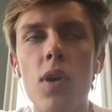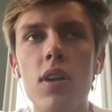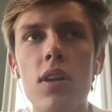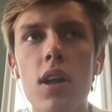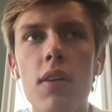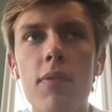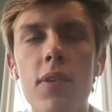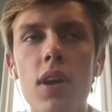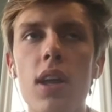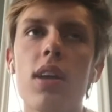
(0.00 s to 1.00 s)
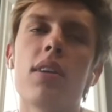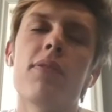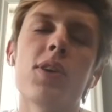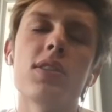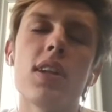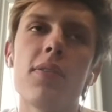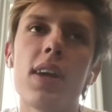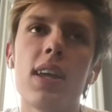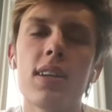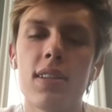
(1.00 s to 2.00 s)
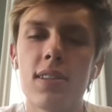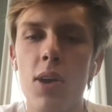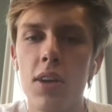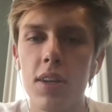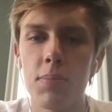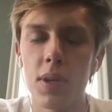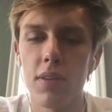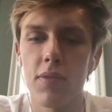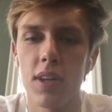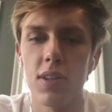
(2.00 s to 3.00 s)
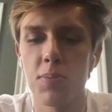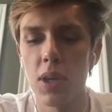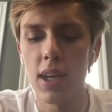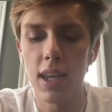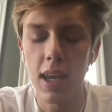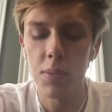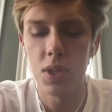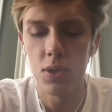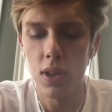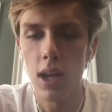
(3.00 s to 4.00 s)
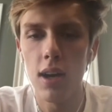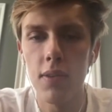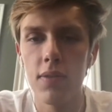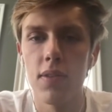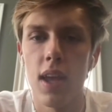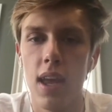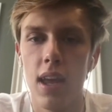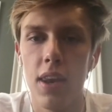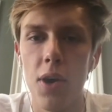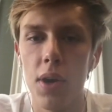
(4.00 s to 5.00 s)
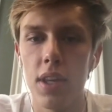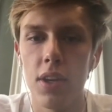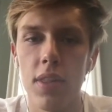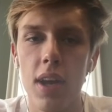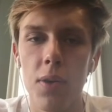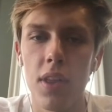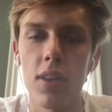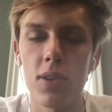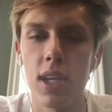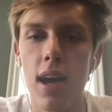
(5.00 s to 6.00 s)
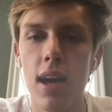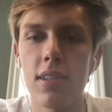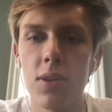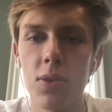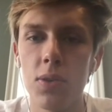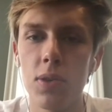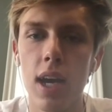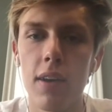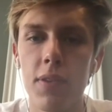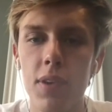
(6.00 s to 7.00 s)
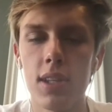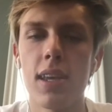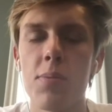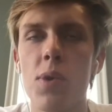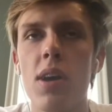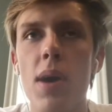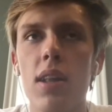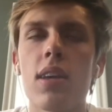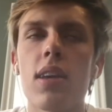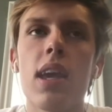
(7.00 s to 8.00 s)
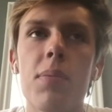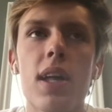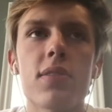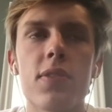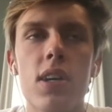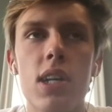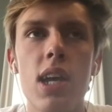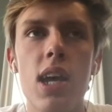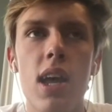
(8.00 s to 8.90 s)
well, first off, I guess it's already pretty fun just playing a game that you love and knowing that you're there with all those guys who kind of feel the same way about the game. That's fun.